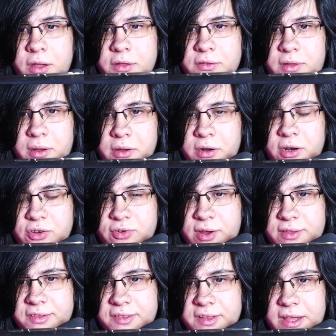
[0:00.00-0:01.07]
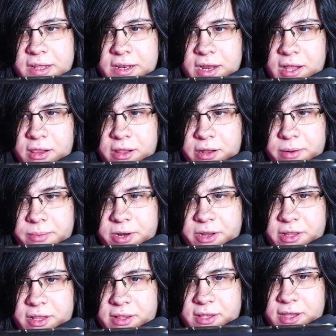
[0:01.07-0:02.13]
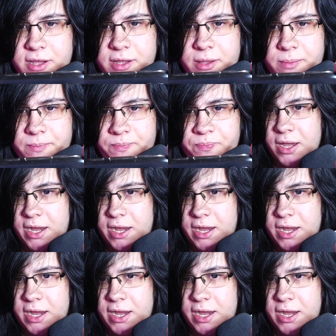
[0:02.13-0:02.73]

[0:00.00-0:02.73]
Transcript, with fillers: So I'm gonna translate a little bit at a time.